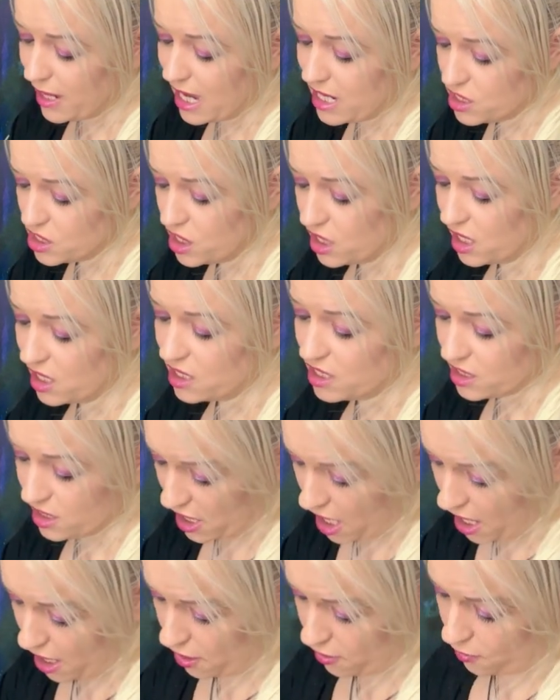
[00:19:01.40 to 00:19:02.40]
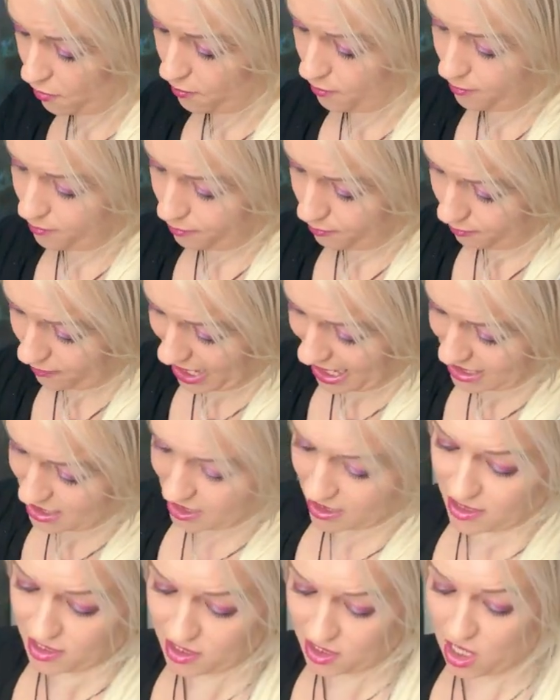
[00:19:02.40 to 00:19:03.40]
actually going to go back to
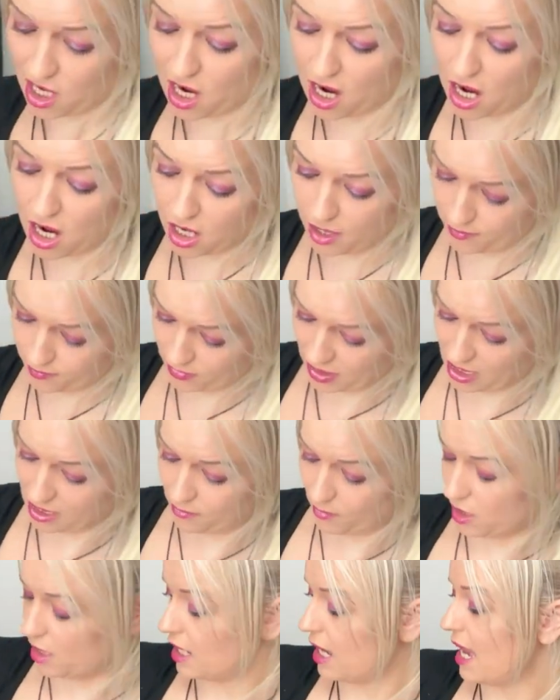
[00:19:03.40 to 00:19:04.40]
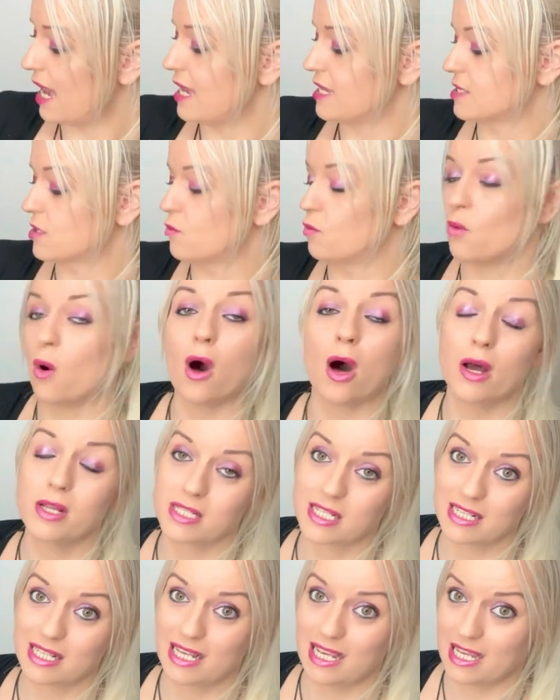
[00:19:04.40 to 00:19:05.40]
the start and I'm going to ask
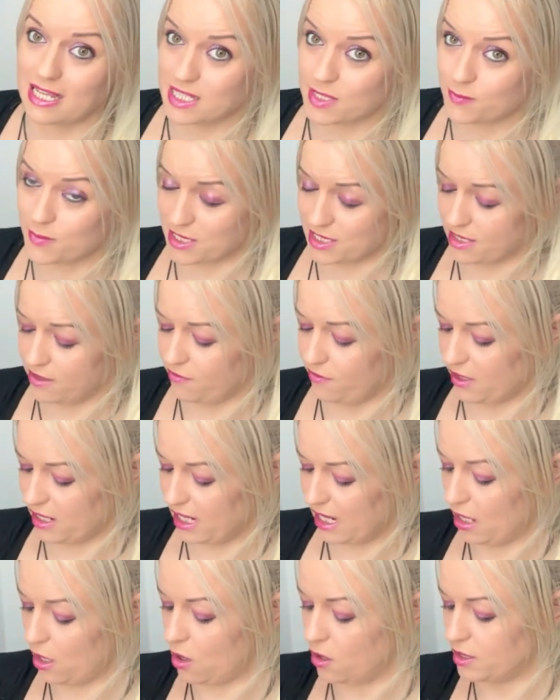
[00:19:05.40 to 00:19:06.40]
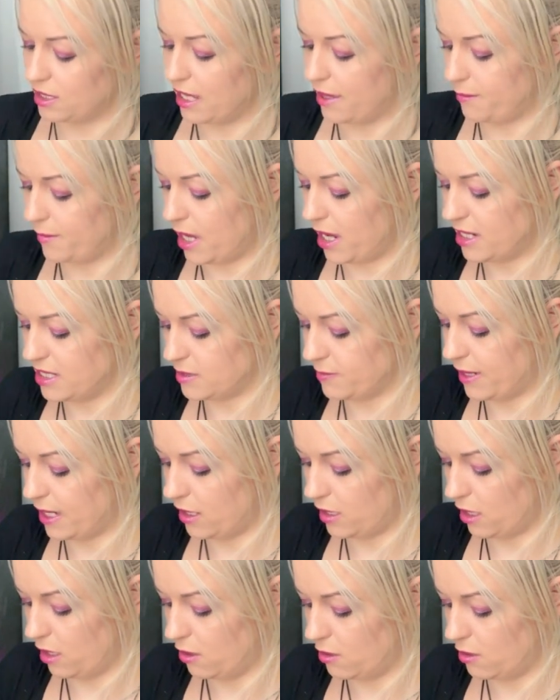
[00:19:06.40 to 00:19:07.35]
what is specifically on their mind about you.